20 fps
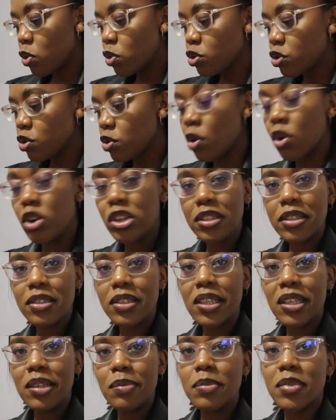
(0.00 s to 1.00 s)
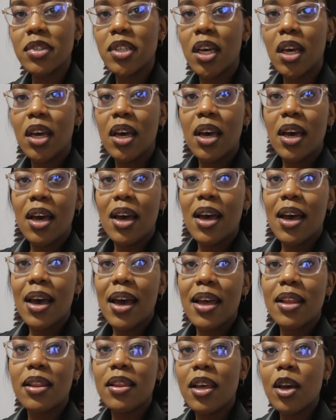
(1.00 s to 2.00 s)
also on Teams
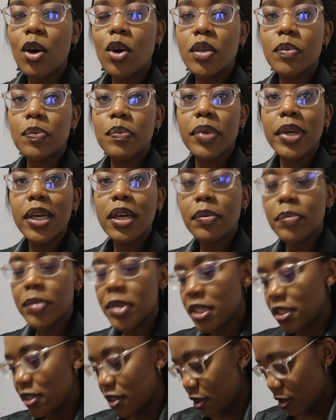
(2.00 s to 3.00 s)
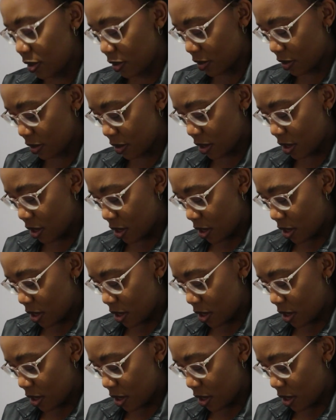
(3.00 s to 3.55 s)
and they're on bigger meetings,